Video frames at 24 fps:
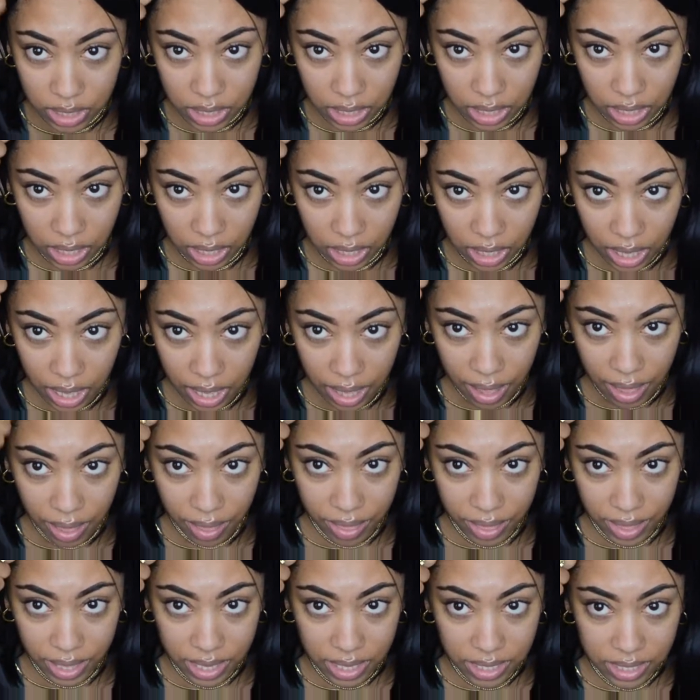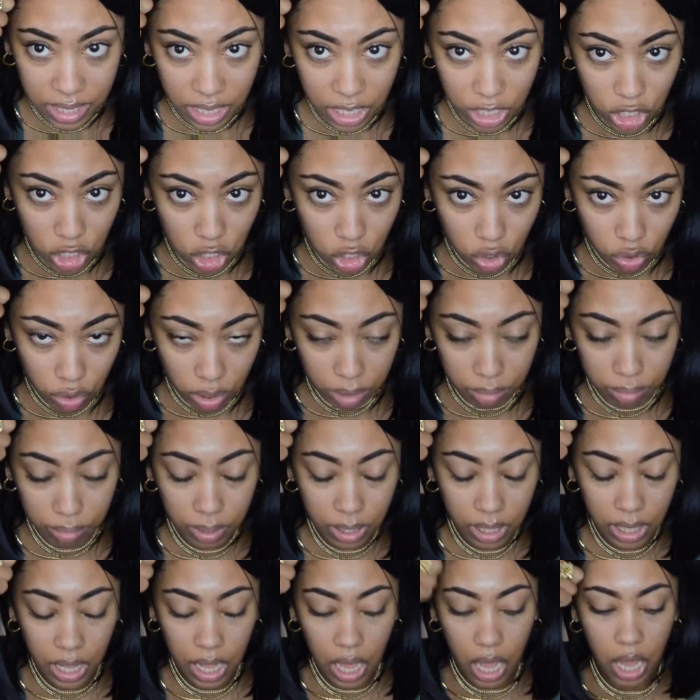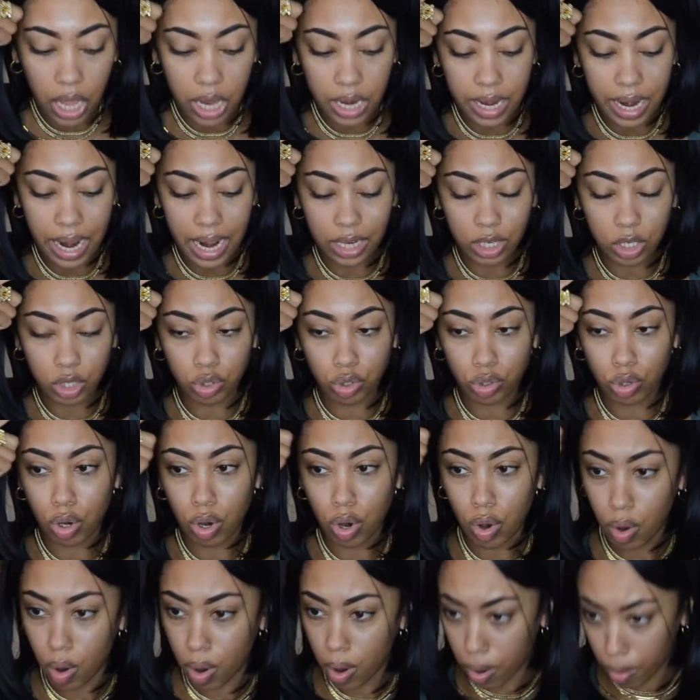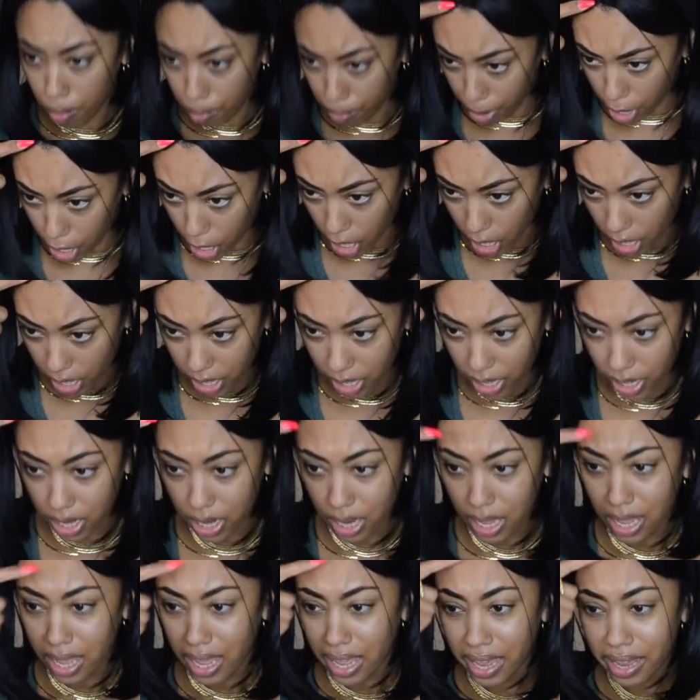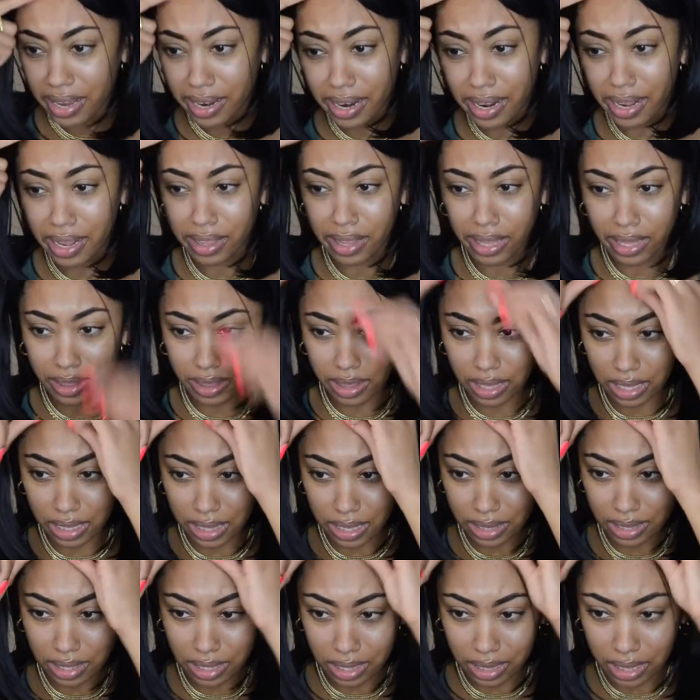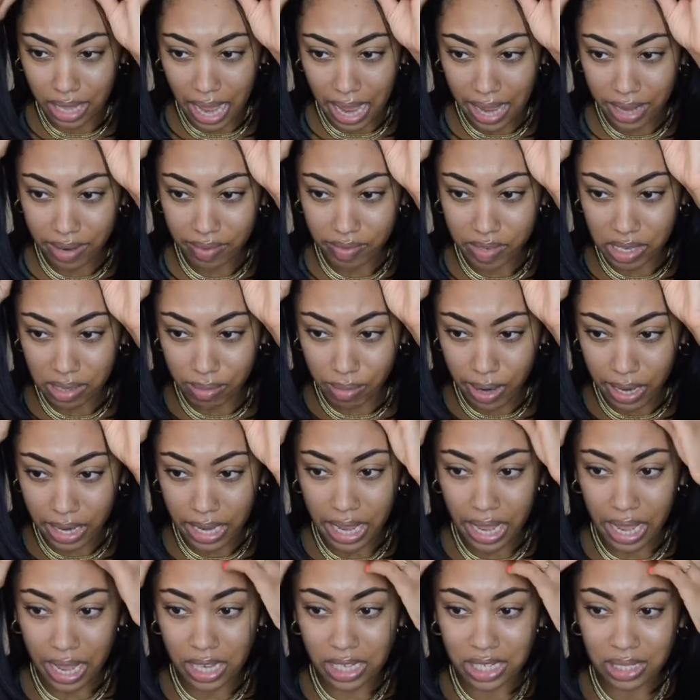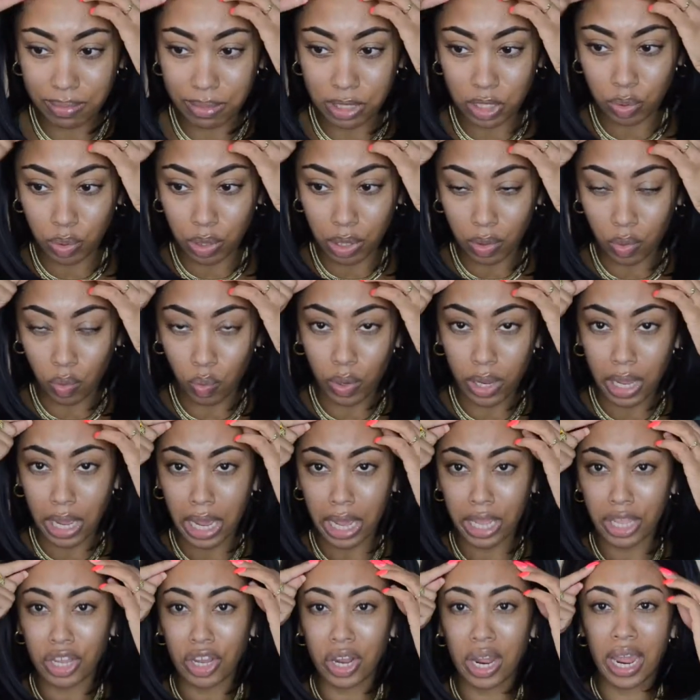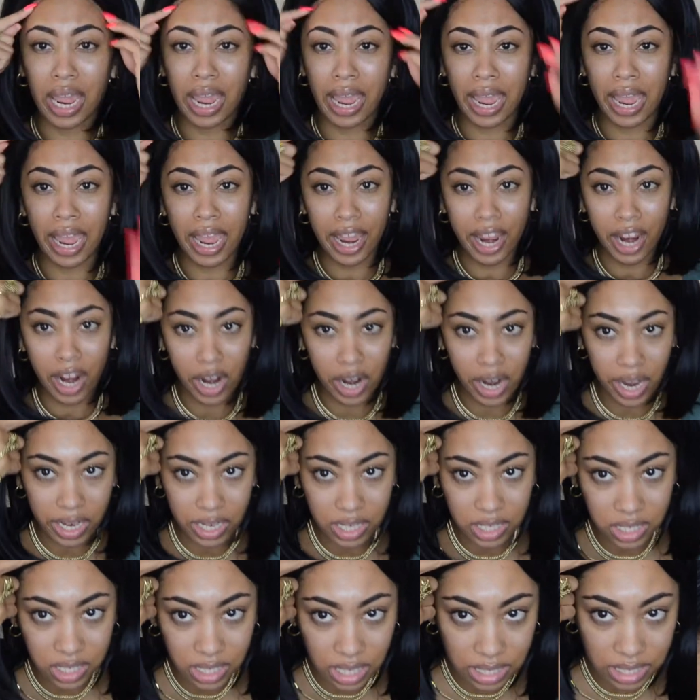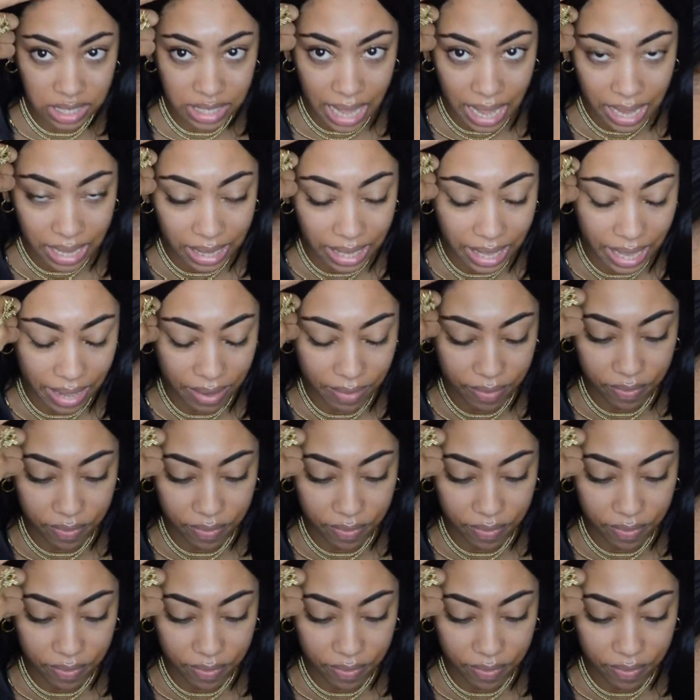see this extremely unnatural part. It, like the line of demarcation between wig and your hair, it just does not lay